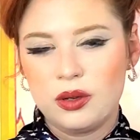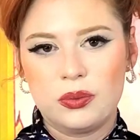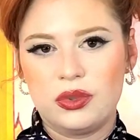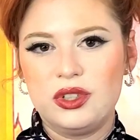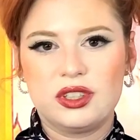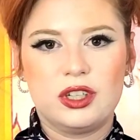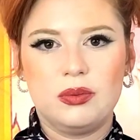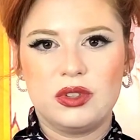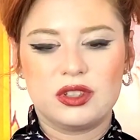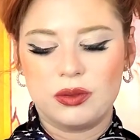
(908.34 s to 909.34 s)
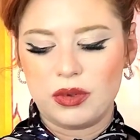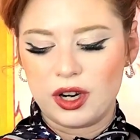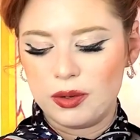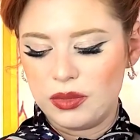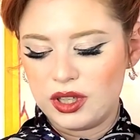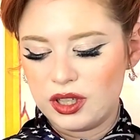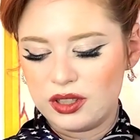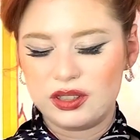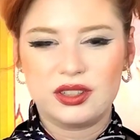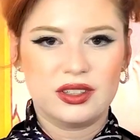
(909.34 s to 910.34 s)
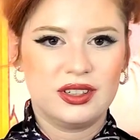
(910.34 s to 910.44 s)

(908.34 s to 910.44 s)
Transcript: please keep this in mind because